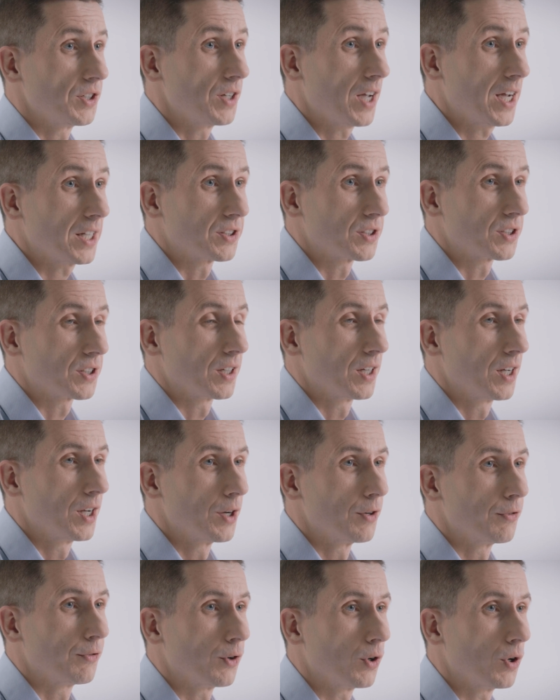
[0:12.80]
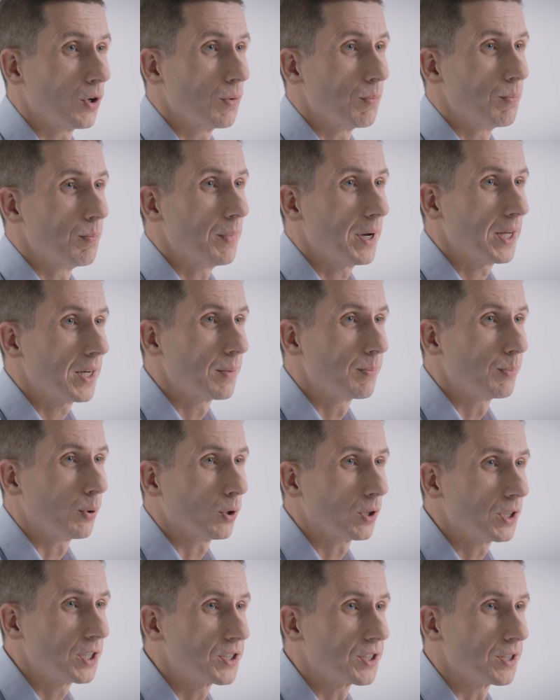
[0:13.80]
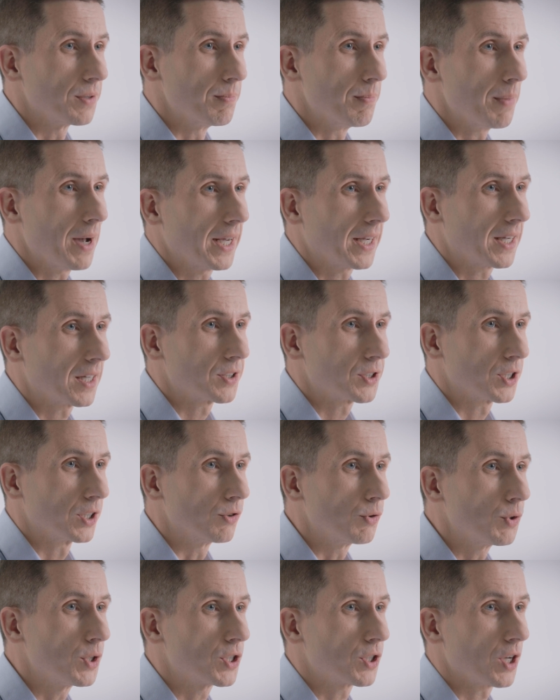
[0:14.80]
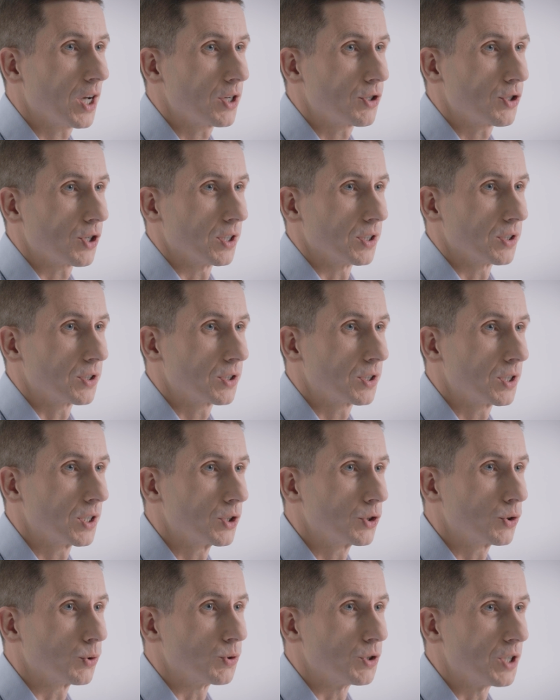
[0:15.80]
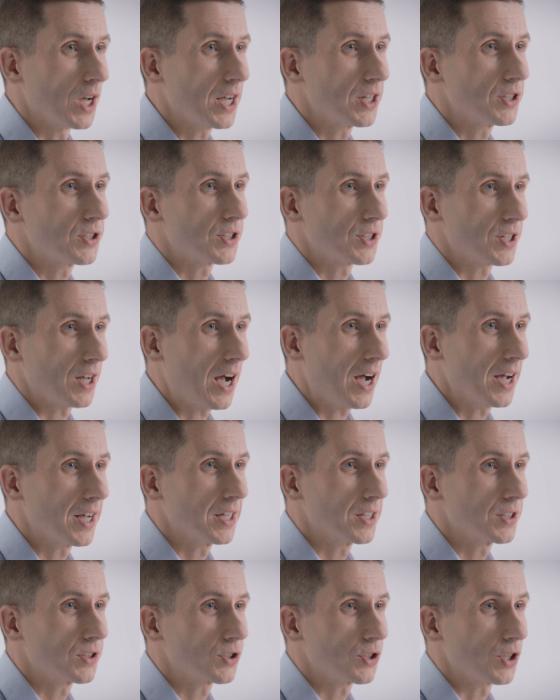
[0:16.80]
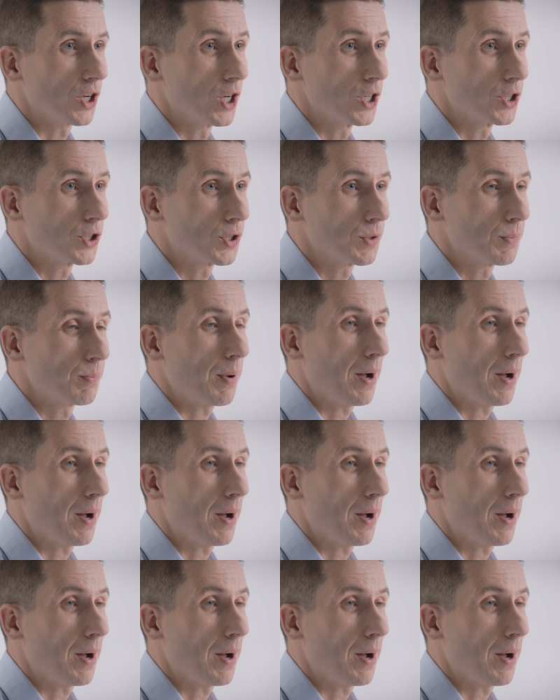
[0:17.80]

Yet, for many policymakers and researchers, today's science is